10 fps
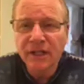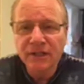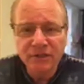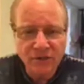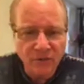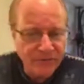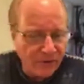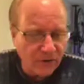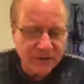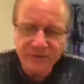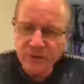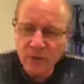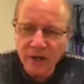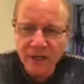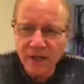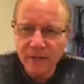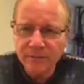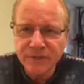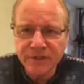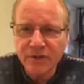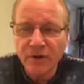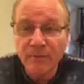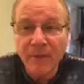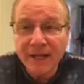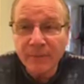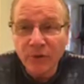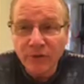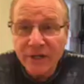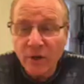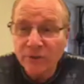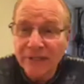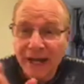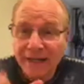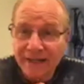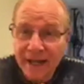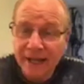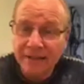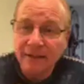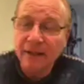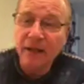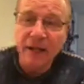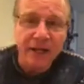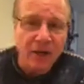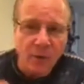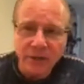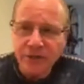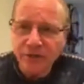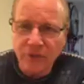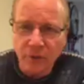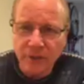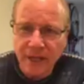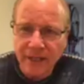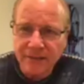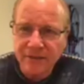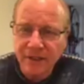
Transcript: So, folks, if you want to come, just go to MikeMarino.net and go into tour dates.